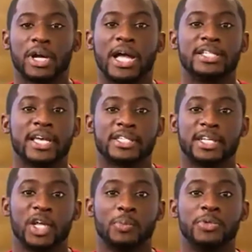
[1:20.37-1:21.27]
context
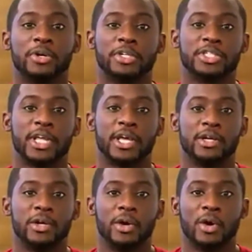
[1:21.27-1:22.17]
can help you
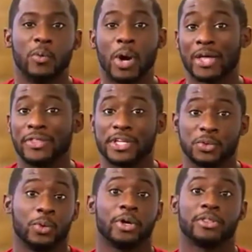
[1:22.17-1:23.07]
understand why things
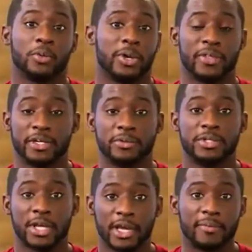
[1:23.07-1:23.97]
work the way they do
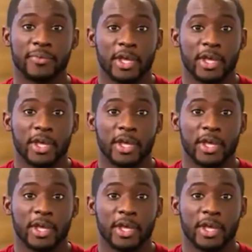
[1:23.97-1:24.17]
today.